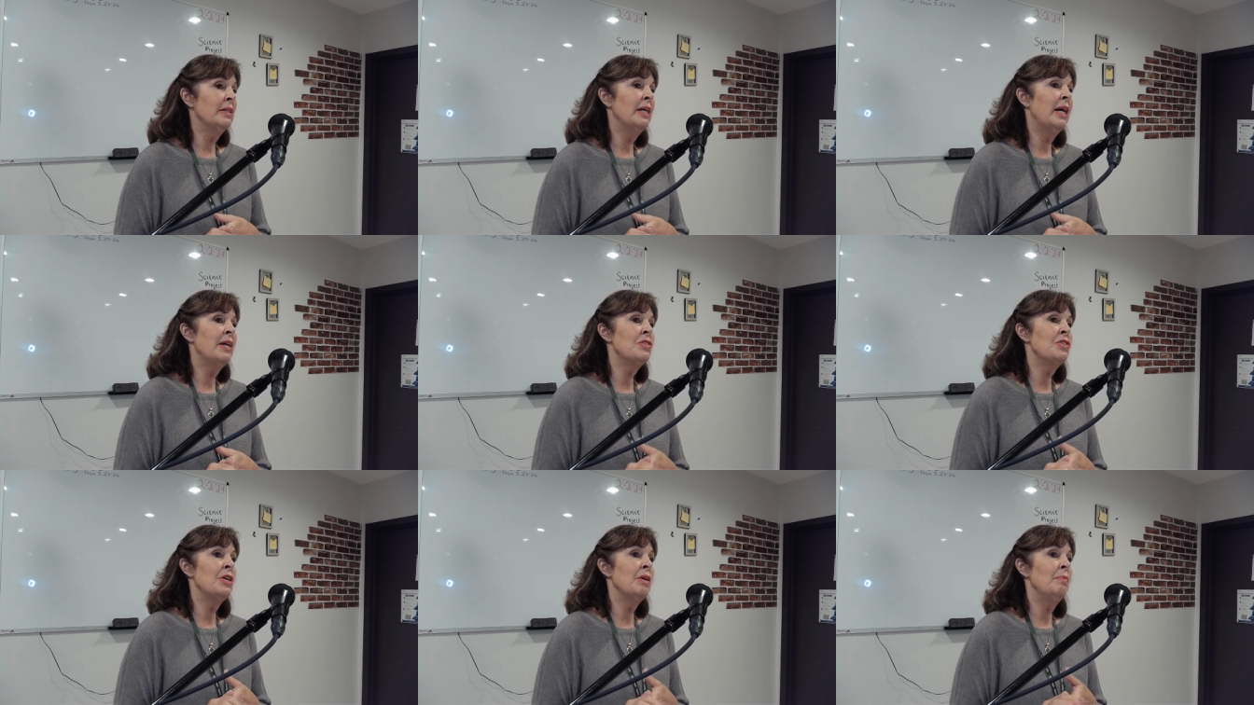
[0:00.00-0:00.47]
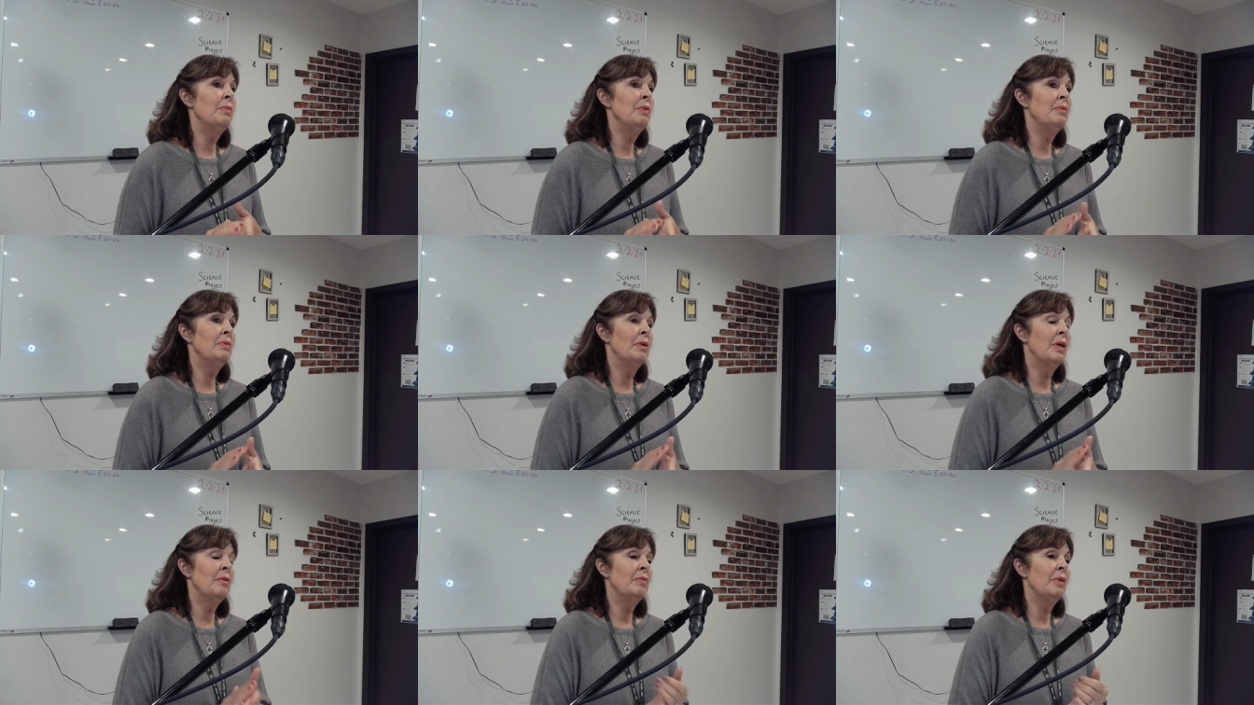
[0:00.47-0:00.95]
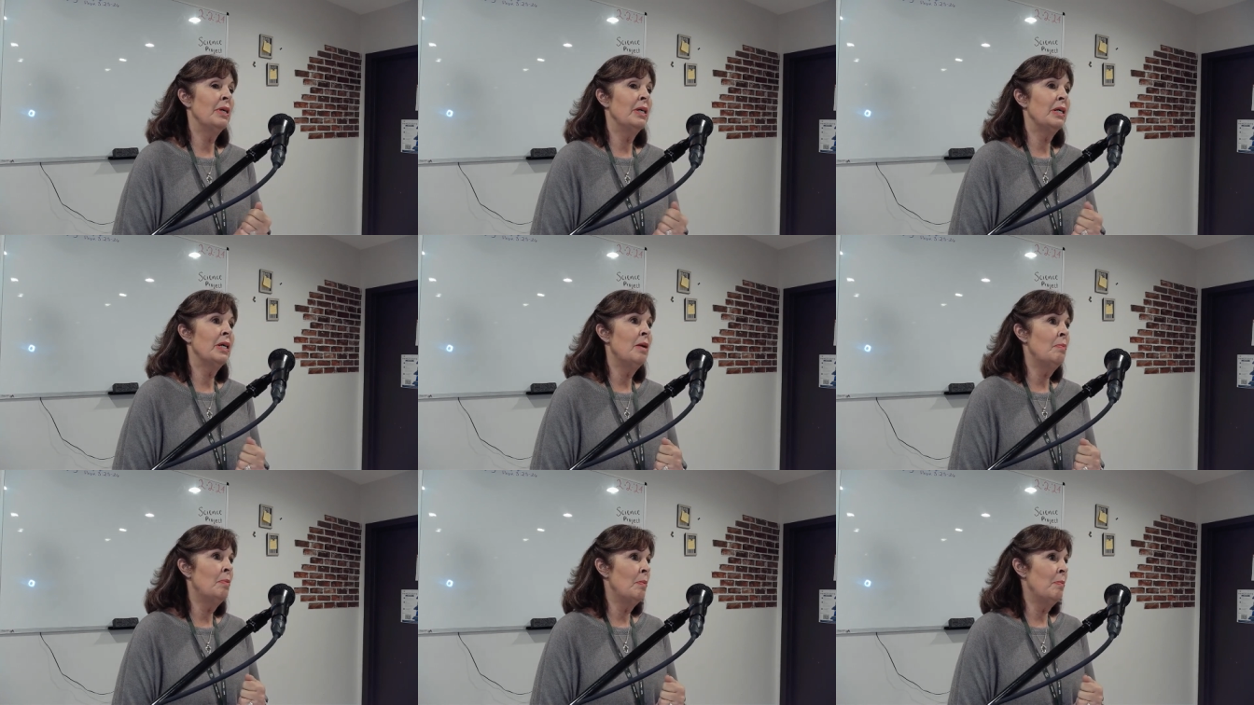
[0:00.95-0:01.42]
Actually, I've been I read a
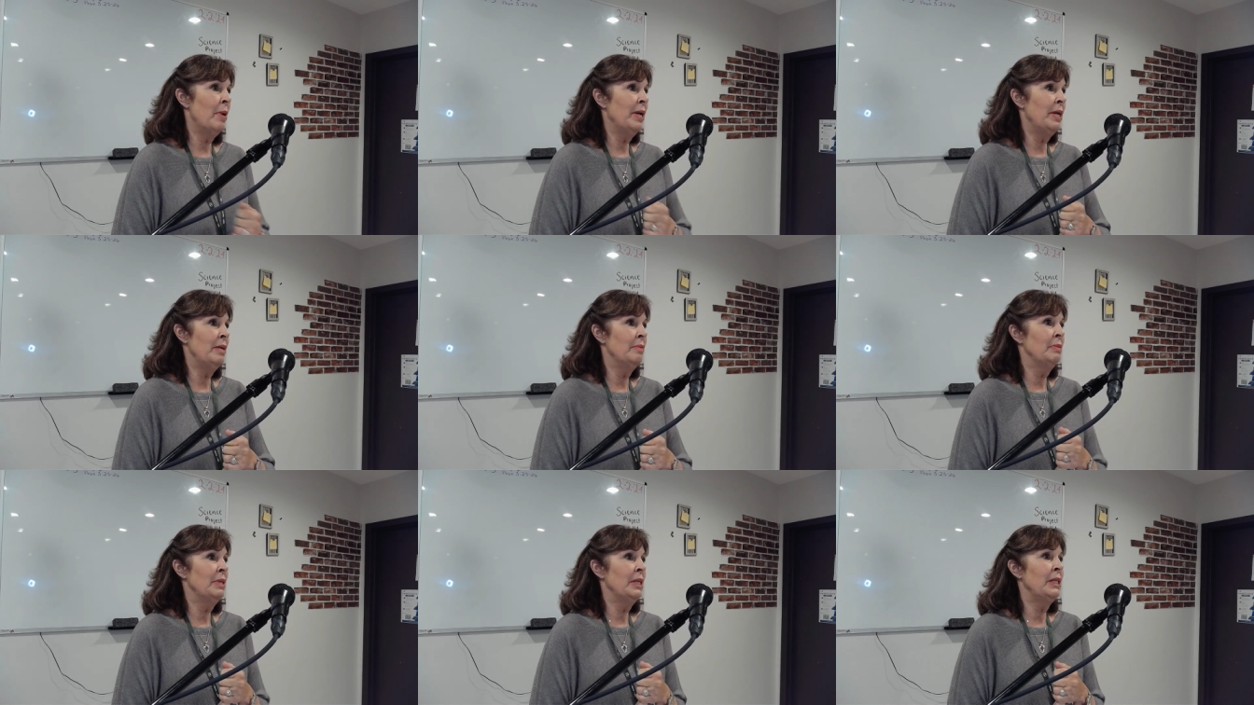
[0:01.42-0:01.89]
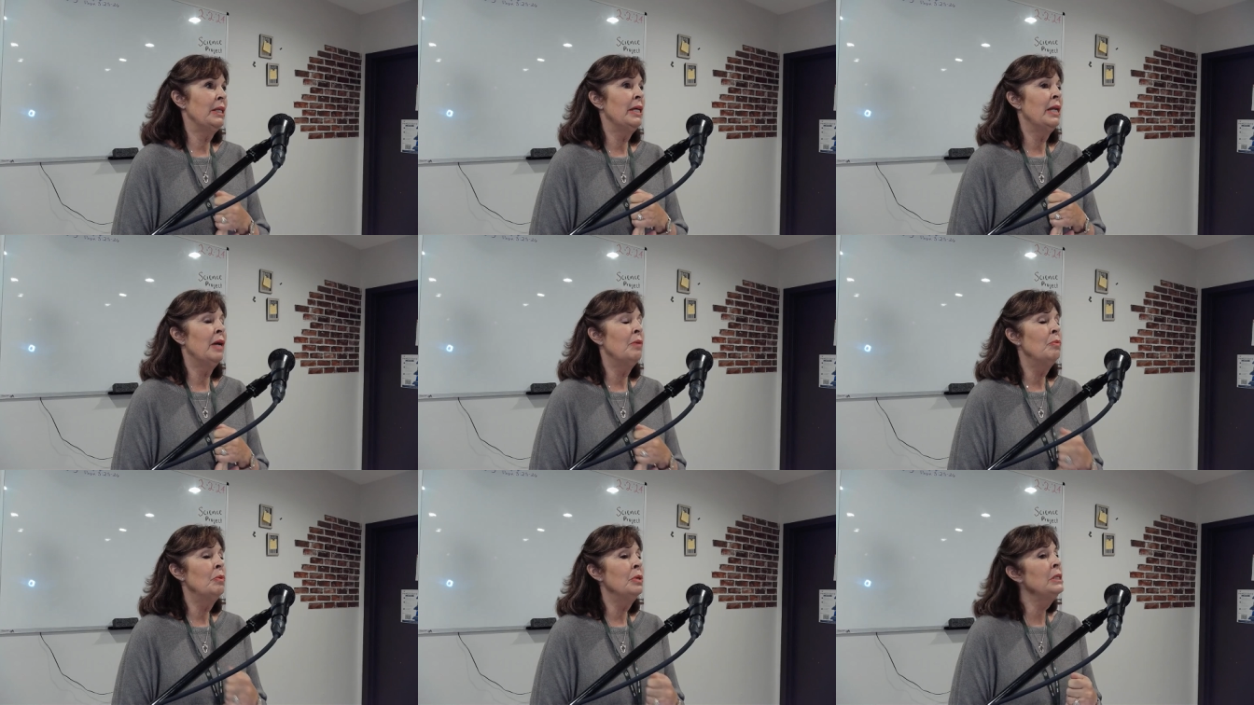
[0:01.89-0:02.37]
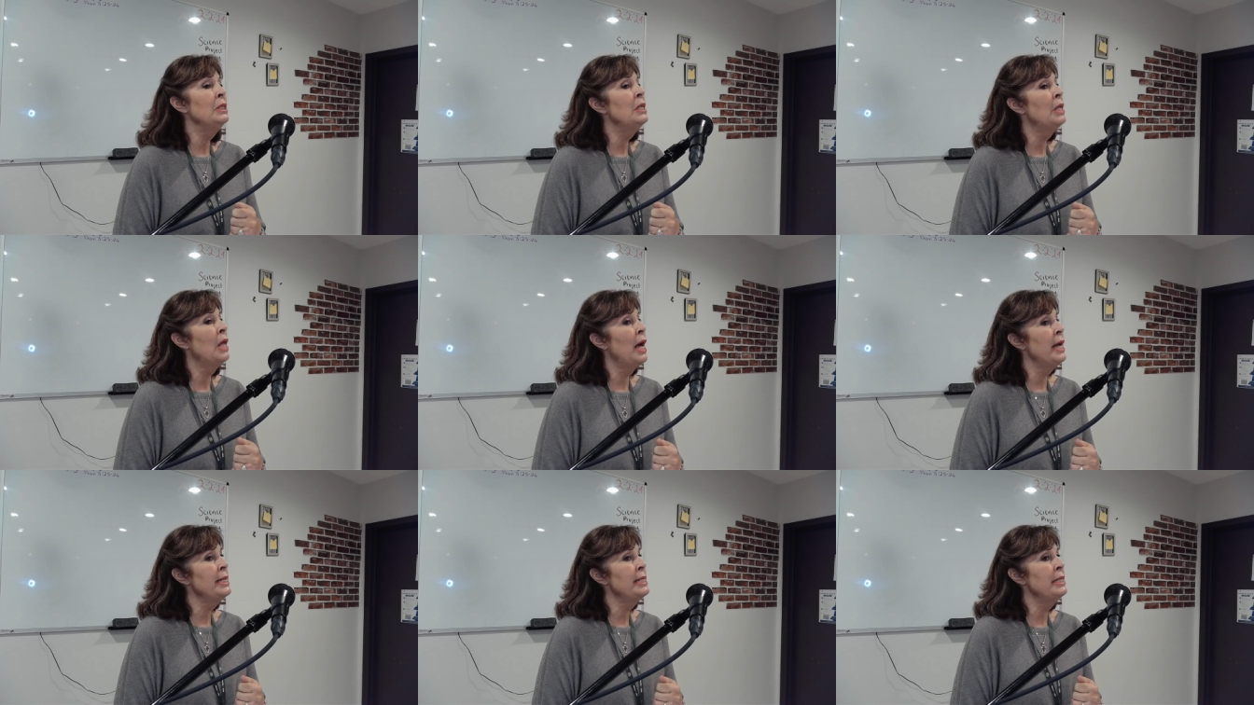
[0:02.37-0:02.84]
couple by him lately, and I really
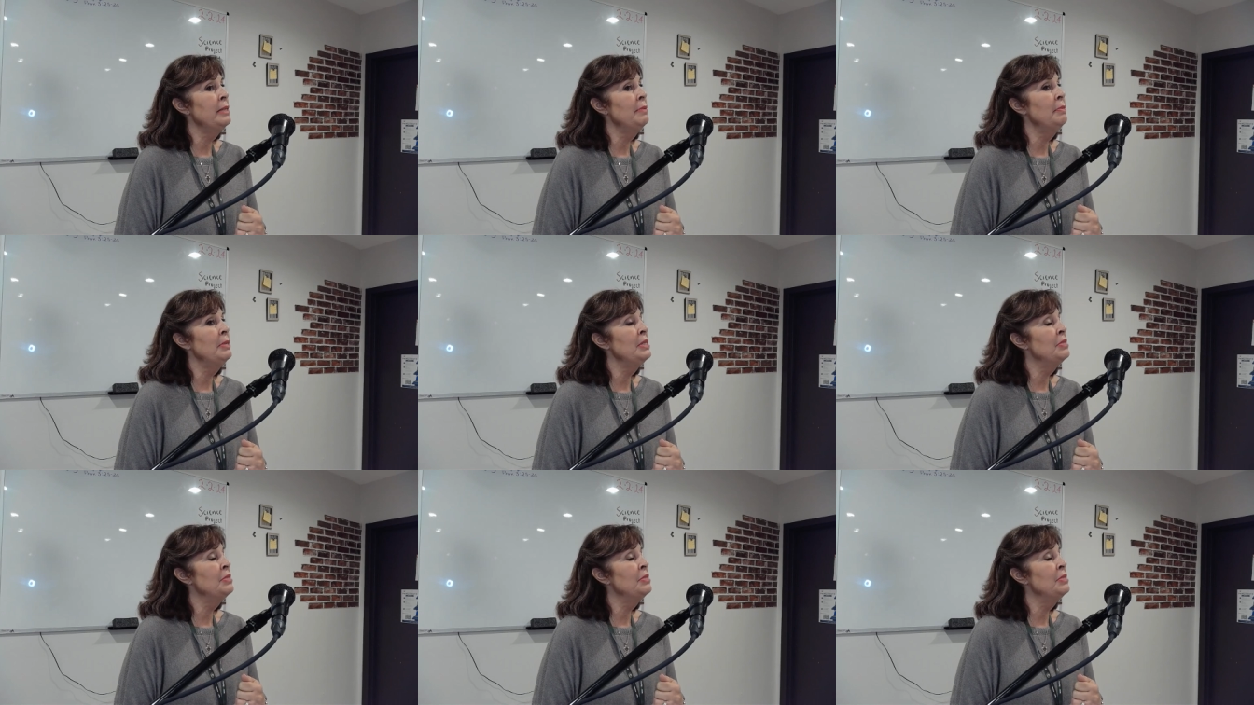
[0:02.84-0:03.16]
liked him.